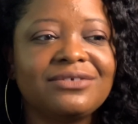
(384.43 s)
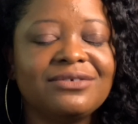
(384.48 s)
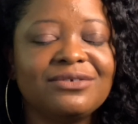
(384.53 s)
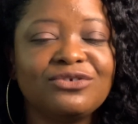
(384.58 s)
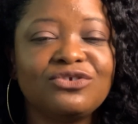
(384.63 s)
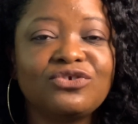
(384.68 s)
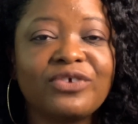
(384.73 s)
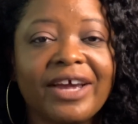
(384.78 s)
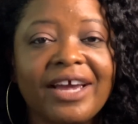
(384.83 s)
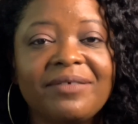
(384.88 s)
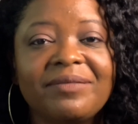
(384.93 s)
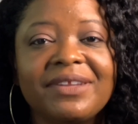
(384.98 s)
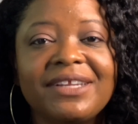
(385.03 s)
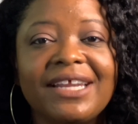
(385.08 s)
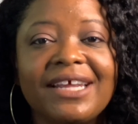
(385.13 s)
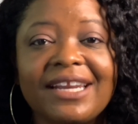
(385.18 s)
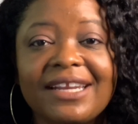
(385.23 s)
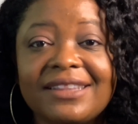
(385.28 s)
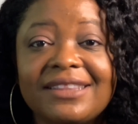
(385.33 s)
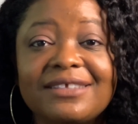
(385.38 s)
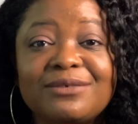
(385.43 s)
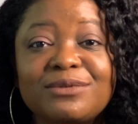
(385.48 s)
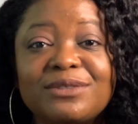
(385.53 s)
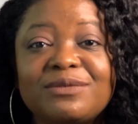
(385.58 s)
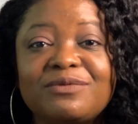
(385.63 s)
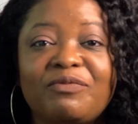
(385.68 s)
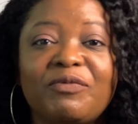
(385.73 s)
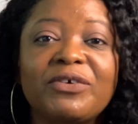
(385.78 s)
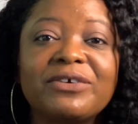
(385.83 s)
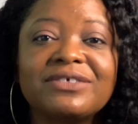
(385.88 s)
traveling, and this was
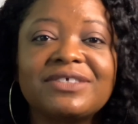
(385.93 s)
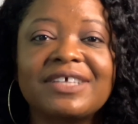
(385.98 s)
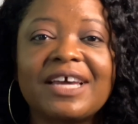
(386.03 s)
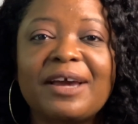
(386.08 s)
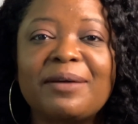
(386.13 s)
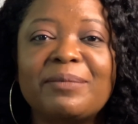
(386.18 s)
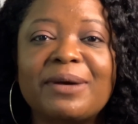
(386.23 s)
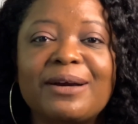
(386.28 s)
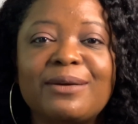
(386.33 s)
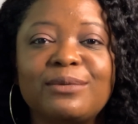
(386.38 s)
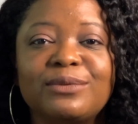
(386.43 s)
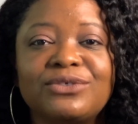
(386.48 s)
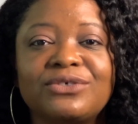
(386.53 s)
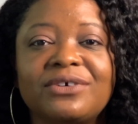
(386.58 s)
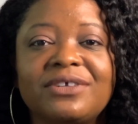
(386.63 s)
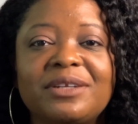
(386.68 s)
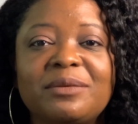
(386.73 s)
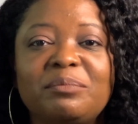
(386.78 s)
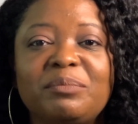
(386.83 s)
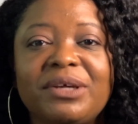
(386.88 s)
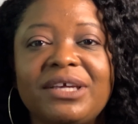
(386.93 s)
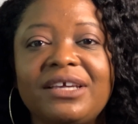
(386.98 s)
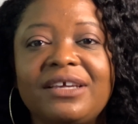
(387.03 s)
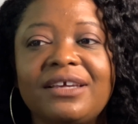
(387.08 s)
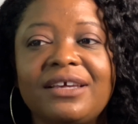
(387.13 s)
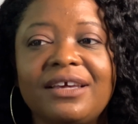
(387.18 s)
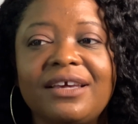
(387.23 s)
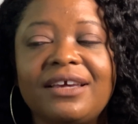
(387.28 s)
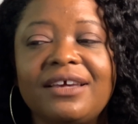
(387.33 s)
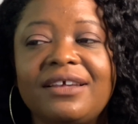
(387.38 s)
the first time I was going to be
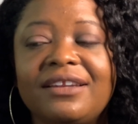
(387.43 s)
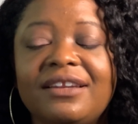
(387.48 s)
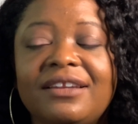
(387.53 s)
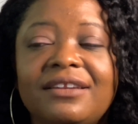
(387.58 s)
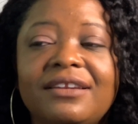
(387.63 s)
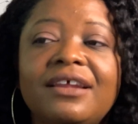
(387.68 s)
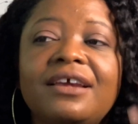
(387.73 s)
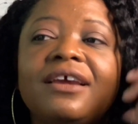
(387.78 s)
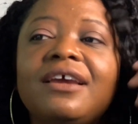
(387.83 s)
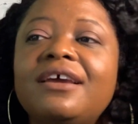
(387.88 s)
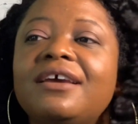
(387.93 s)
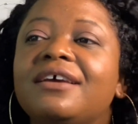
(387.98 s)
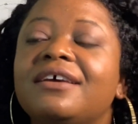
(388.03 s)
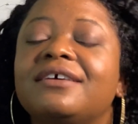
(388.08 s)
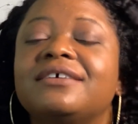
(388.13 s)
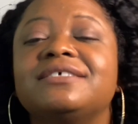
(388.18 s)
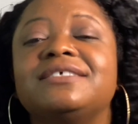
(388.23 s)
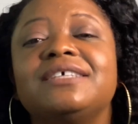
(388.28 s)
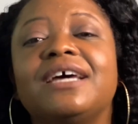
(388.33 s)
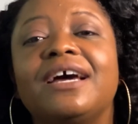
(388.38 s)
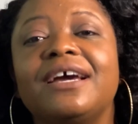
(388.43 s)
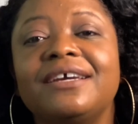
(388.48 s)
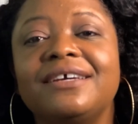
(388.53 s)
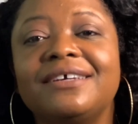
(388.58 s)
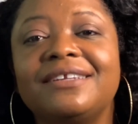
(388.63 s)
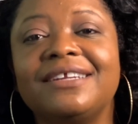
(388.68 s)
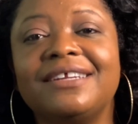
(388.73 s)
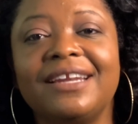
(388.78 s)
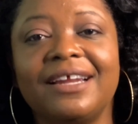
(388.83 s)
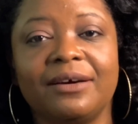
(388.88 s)
in
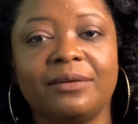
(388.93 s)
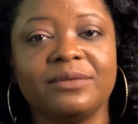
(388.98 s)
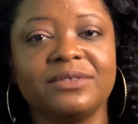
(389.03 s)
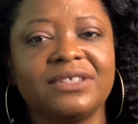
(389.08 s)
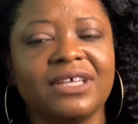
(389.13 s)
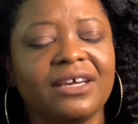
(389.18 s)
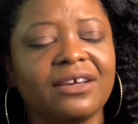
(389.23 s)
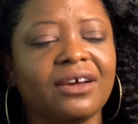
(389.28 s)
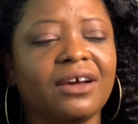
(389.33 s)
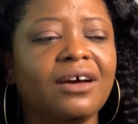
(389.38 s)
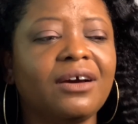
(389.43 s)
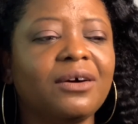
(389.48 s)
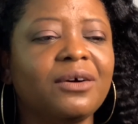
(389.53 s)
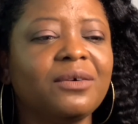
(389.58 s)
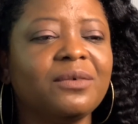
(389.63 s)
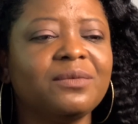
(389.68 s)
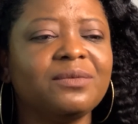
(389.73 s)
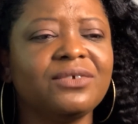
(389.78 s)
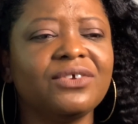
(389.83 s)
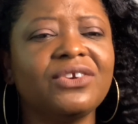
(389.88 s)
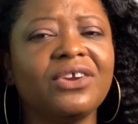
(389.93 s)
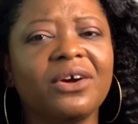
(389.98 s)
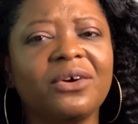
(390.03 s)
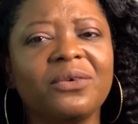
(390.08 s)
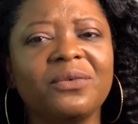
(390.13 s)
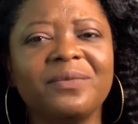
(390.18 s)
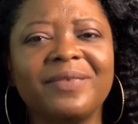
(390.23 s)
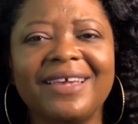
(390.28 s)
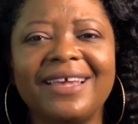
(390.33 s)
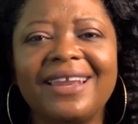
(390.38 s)
Zion, and I was like, oh,
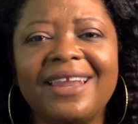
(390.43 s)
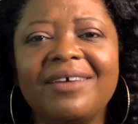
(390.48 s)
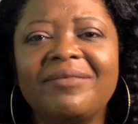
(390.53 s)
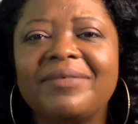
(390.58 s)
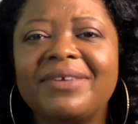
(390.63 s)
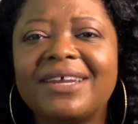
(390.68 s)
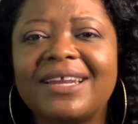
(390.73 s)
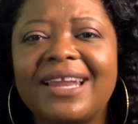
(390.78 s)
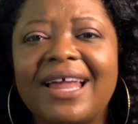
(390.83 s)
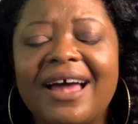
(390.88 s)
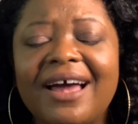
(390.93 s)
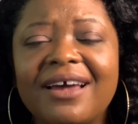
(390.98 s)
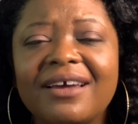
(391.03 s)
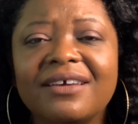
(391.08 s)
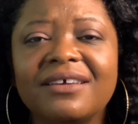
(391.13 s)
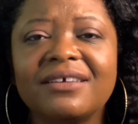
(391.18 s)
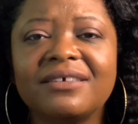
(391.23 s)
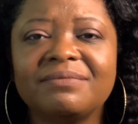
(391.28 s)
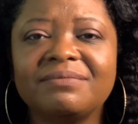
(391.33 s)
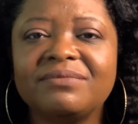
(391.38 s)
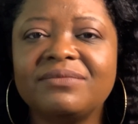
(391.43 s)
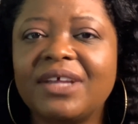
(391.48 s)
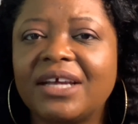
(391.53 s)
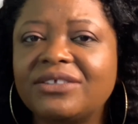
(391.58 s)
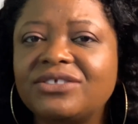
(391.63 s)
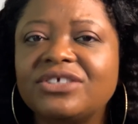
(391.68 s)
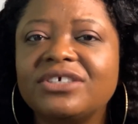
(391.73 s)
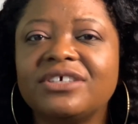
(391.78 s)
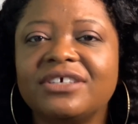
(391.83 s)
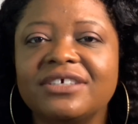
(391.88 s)
11 o'clock,
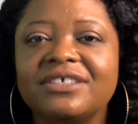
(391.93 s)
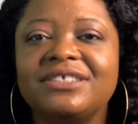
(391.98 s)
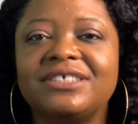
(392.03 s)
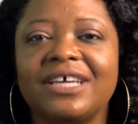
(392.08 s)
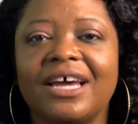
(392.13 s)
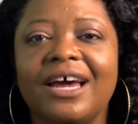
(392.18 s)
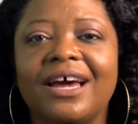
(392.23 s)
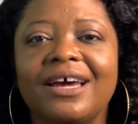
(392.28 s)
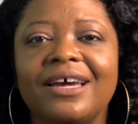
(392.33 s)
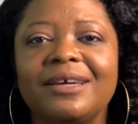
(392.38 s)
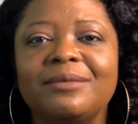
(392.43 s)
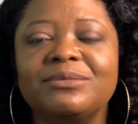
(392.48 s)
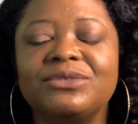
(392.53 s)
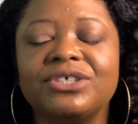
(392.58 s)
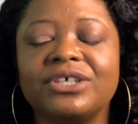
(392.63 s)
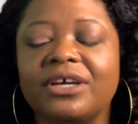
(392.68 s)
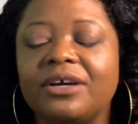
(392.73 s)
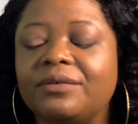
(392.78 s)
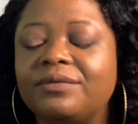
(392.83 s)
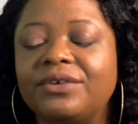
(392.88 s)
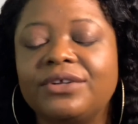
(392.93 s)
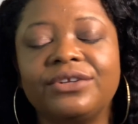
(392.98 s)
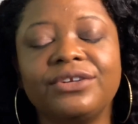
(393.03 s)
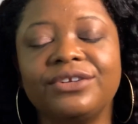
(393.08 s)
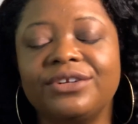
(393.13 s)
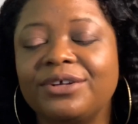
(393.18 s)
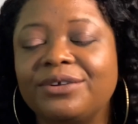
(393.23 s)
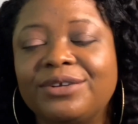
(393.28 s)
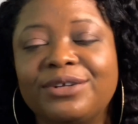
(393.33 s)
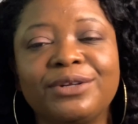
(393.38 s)
that's a good time to go.
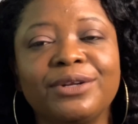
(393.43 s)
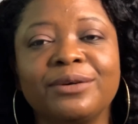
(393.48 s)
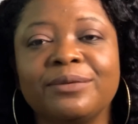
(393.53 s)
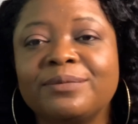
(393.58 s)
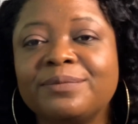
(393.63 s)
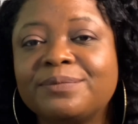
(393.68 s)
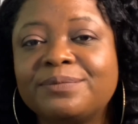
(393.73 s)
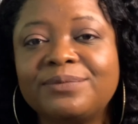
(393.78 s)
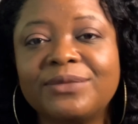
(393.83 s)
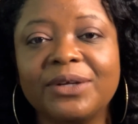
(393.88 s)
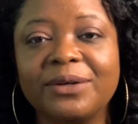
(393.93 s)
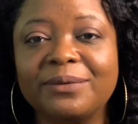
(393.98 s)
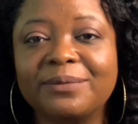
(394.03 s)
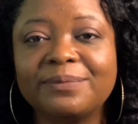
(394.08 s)
No.